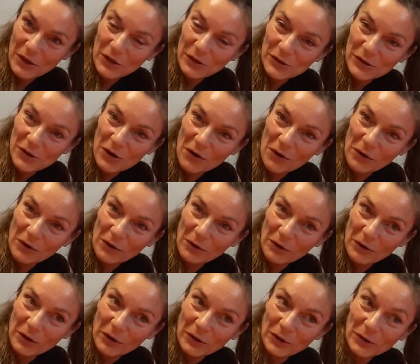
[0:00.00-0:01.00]
So
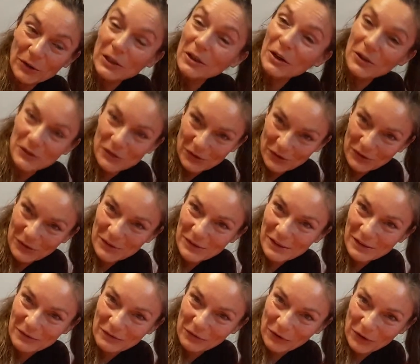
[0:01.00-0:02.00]
you can also use
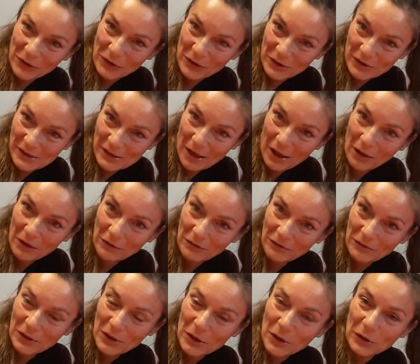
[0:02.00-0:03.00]
it for
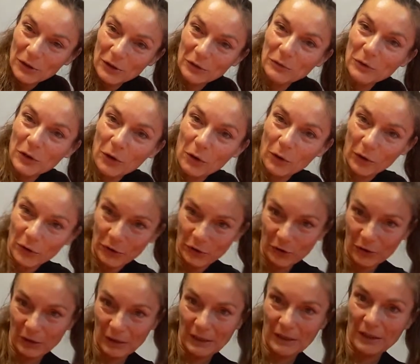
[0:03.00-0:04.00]
yourself. You would hold
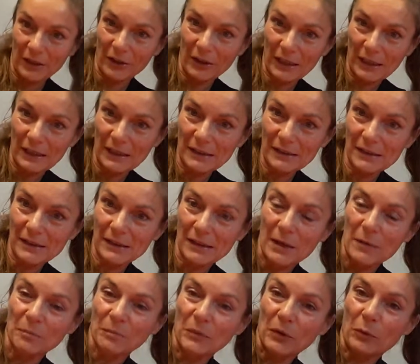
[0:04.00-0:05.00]
your inner knees,
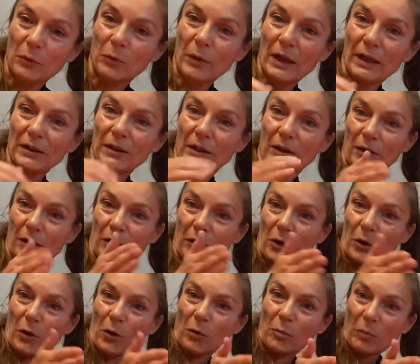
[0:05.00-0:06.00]
whether
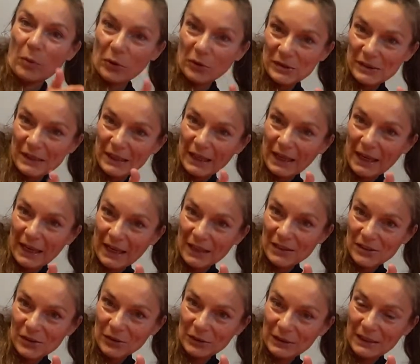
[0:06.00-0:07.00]
opposing
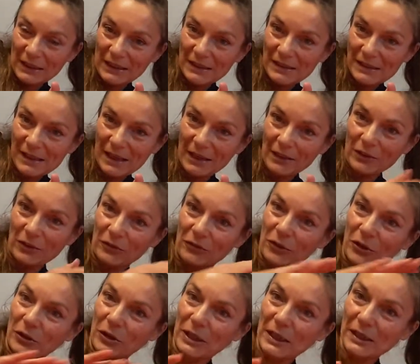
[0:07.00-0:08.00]
hands on the inside of
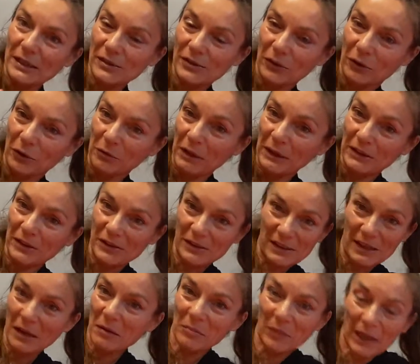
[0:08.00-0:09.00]
your knees or whether
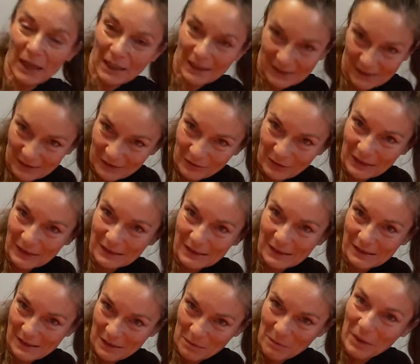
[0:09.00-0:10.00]
same hands, it really
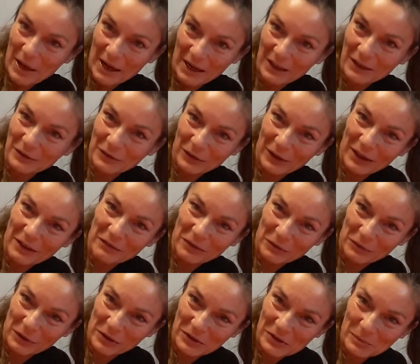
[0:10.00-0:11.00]
doesn't matter, whatever
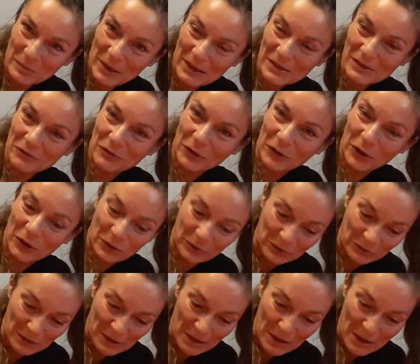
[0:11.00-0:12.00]
works best for you.